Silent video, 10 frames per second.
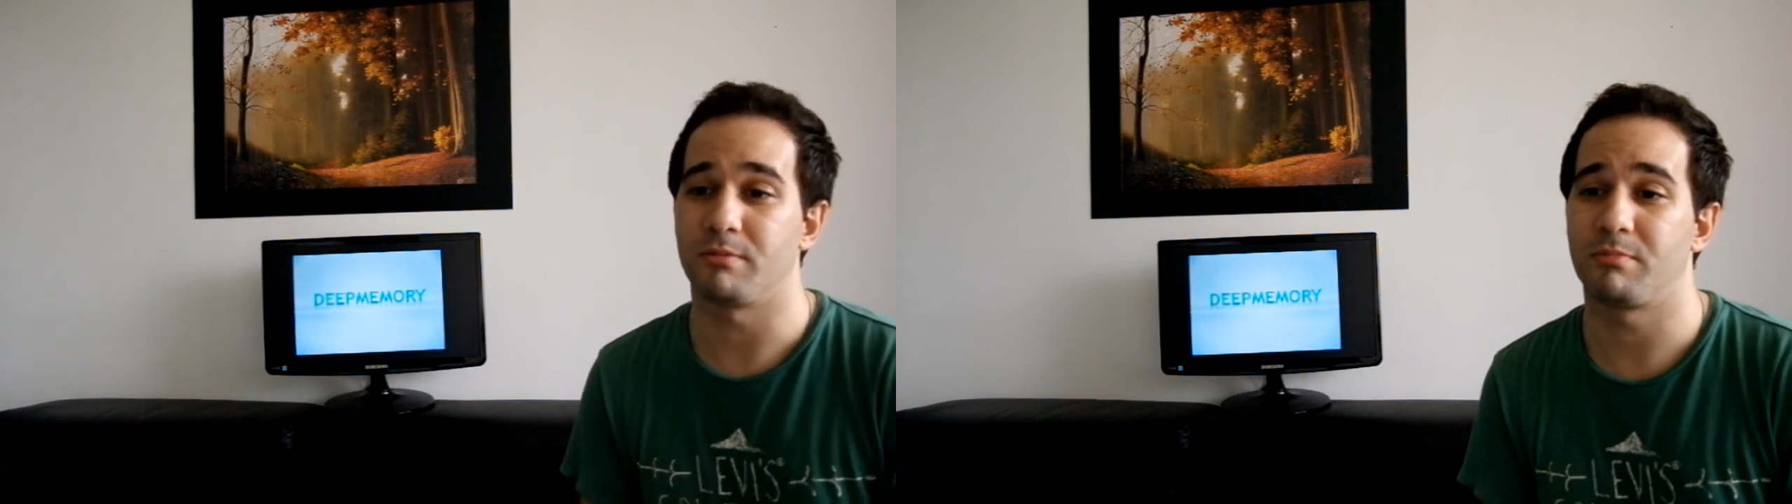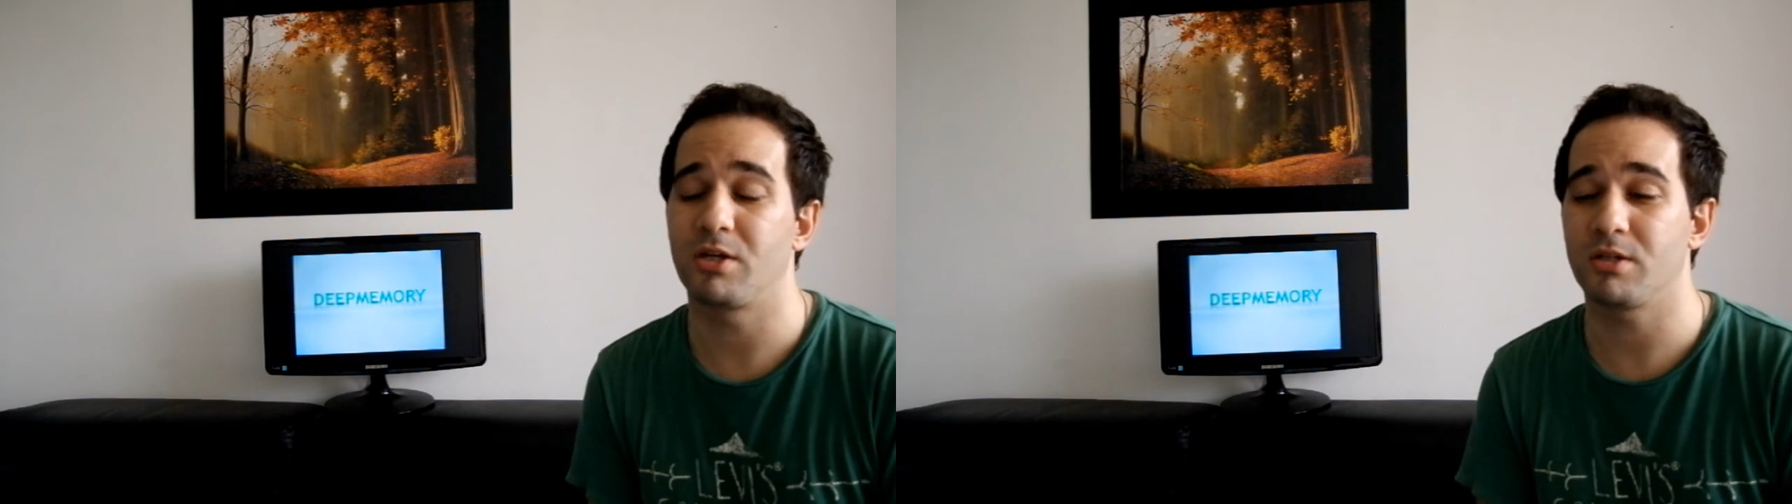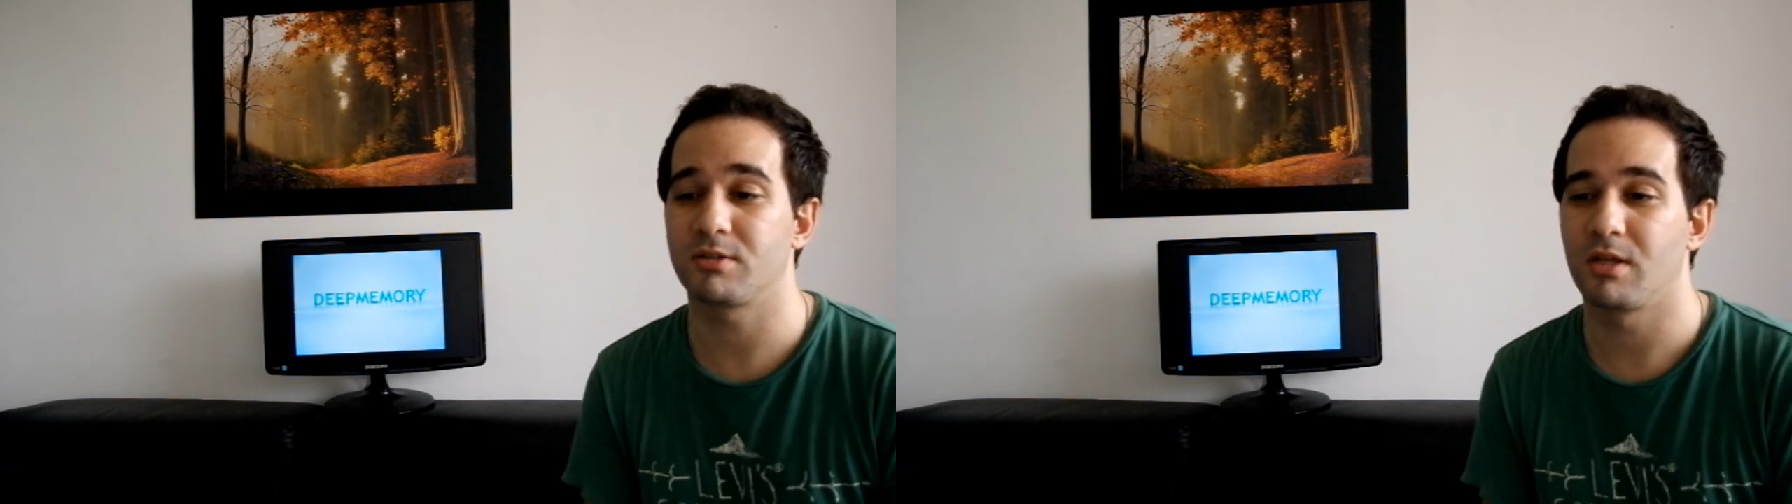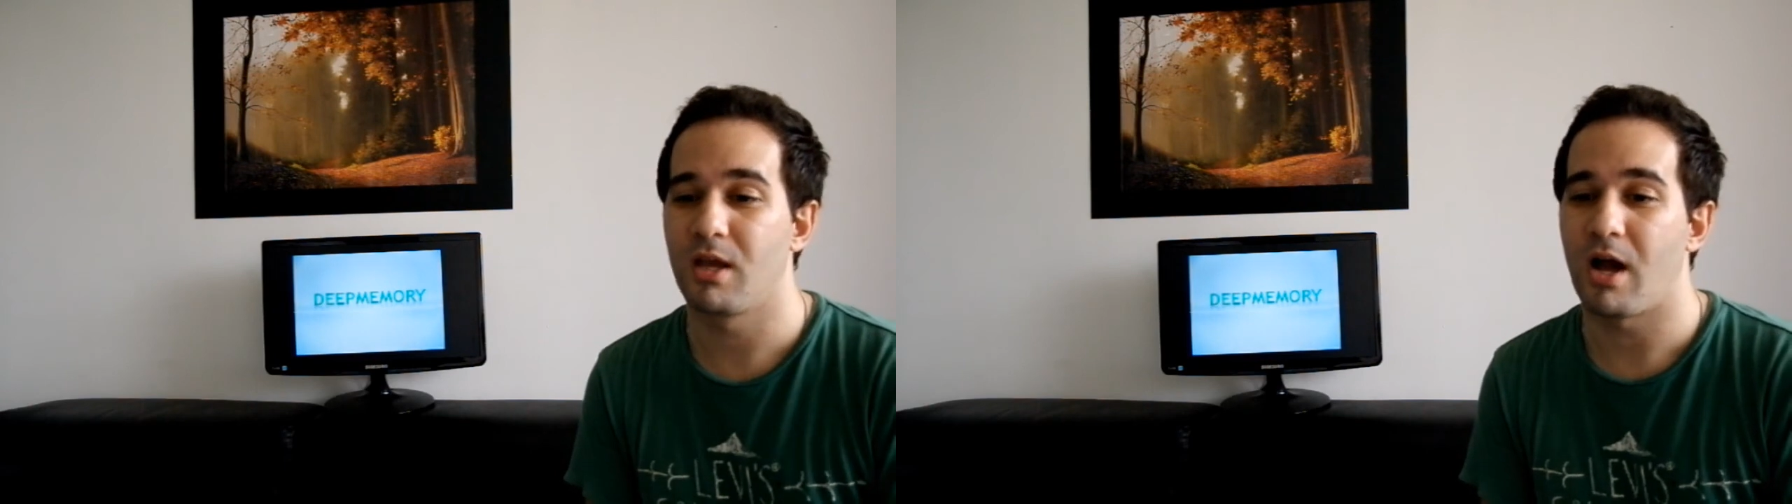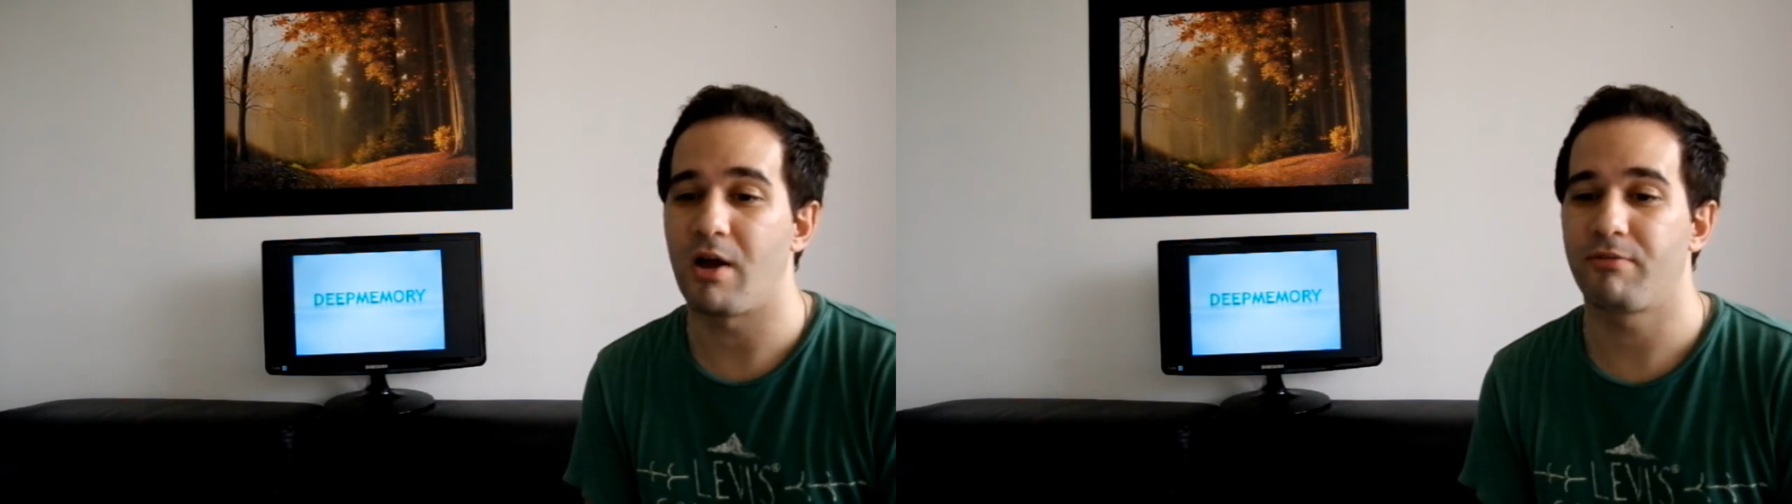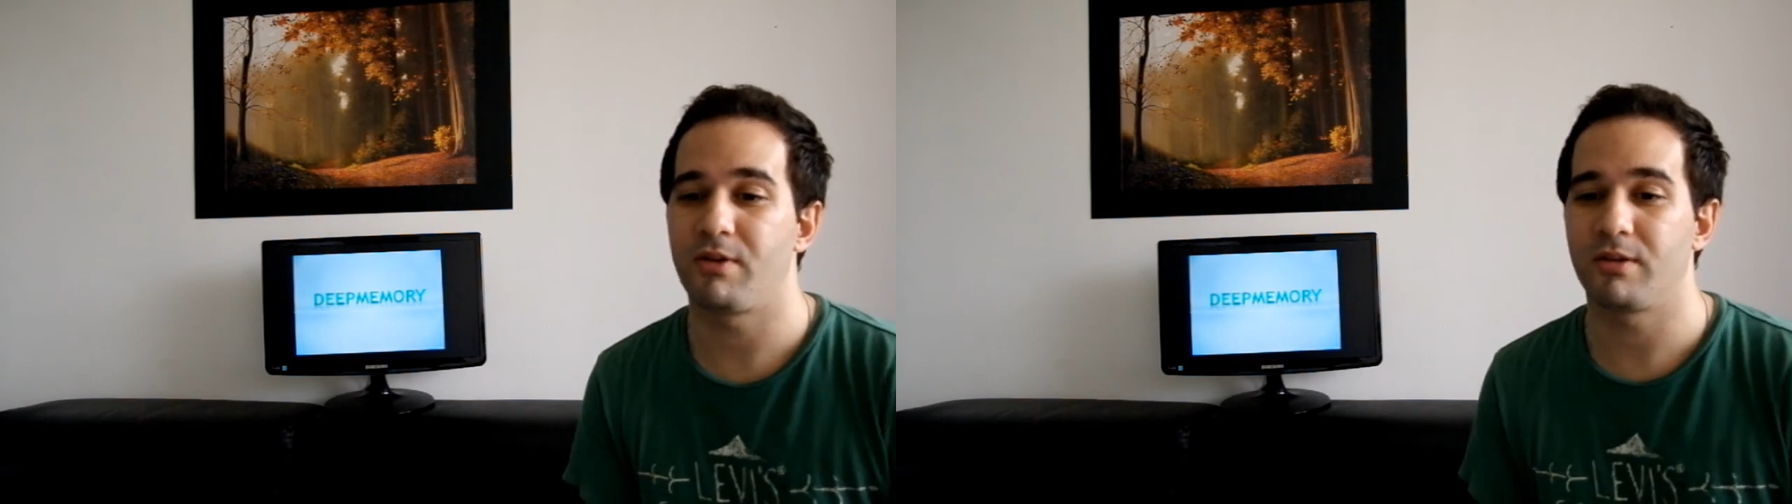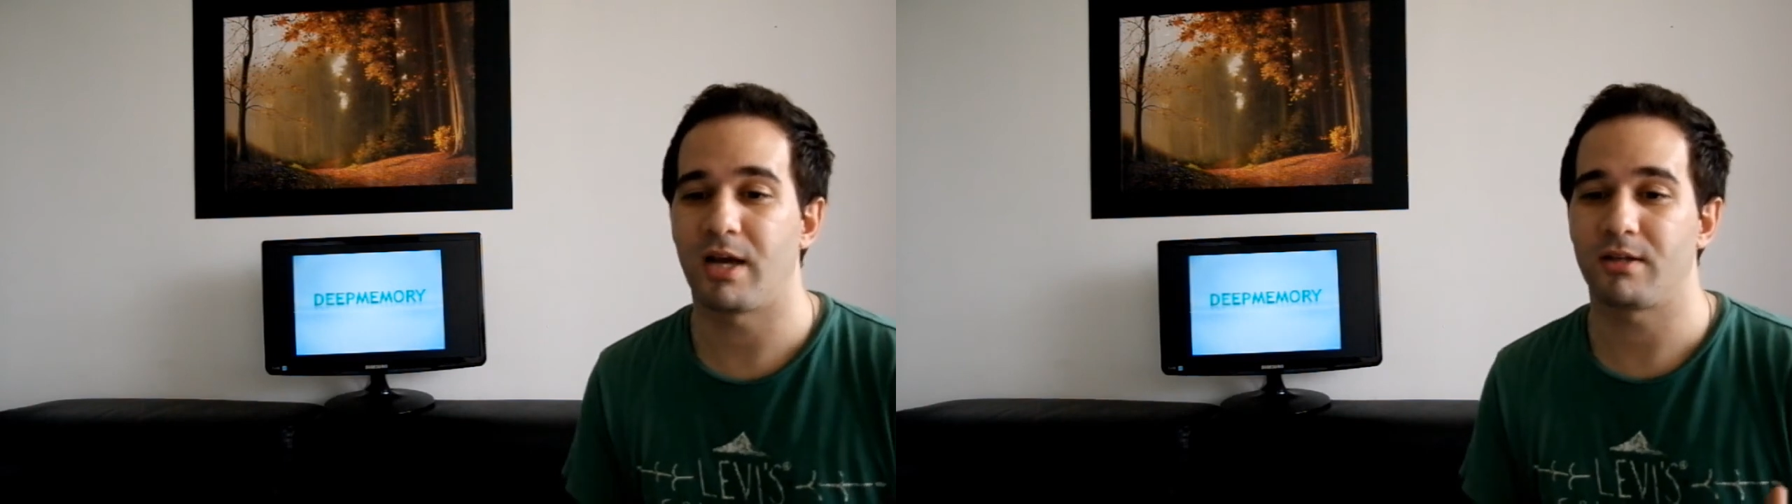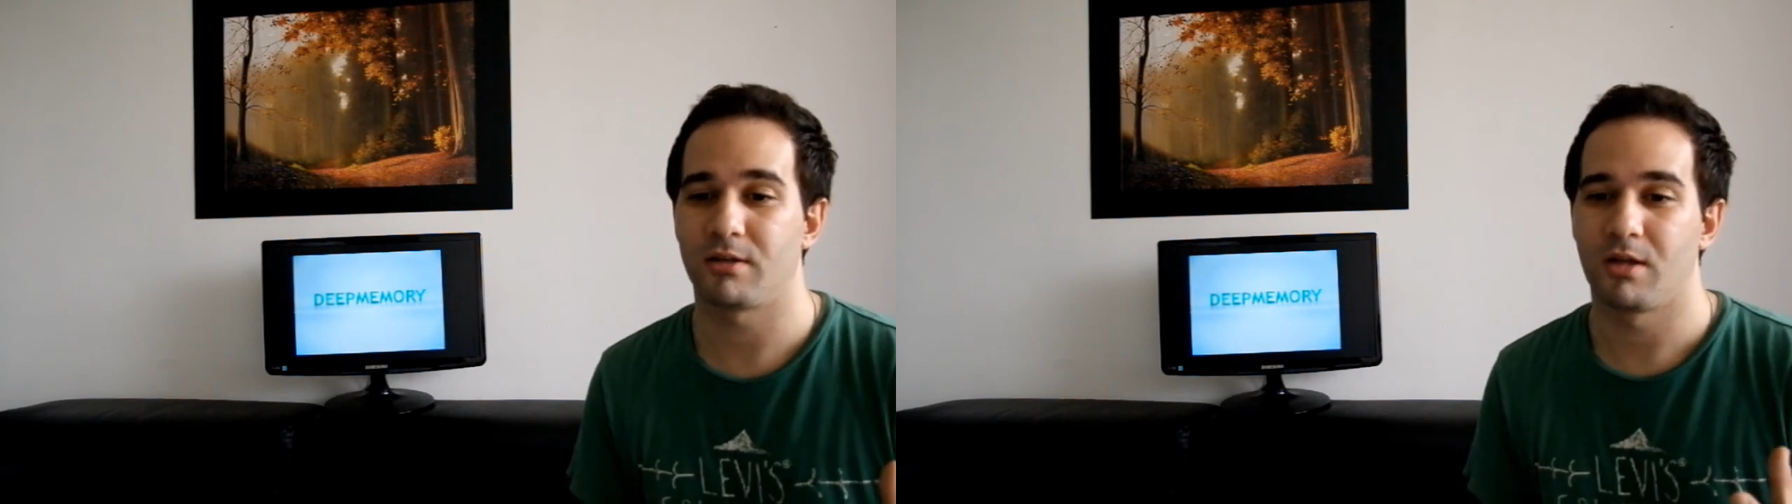because I feel that